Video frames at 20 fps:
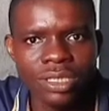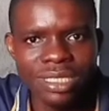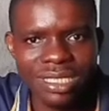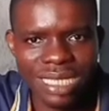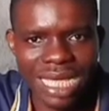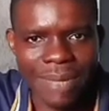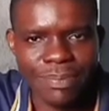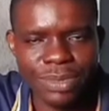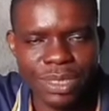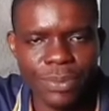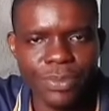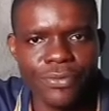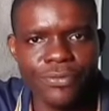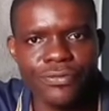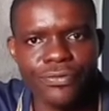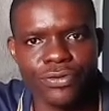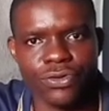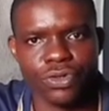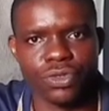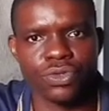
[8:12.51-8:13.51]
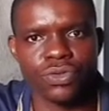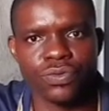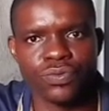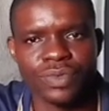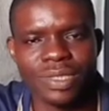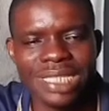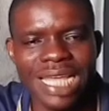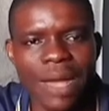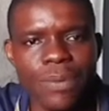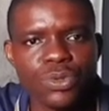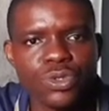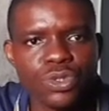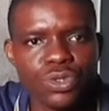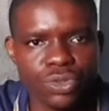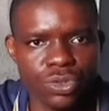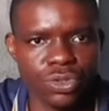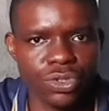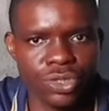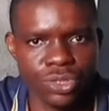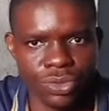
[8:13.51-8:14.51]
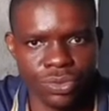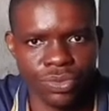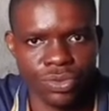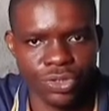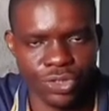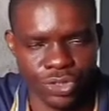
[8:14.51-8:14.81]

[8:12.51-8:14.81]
timetable for you that will suit you.